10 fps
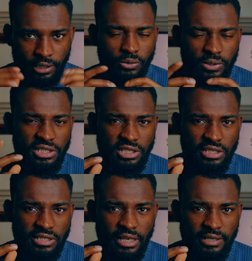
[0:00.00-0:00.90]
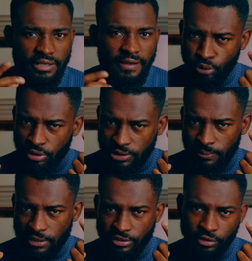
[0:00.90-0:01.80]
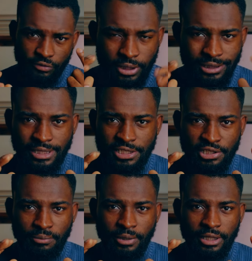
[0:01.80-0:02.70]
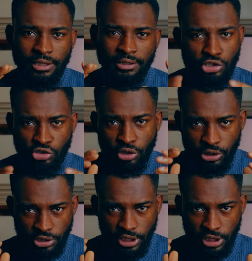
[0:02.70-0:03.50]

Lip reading: So when she said that, I thought to myself, what does she mean is going to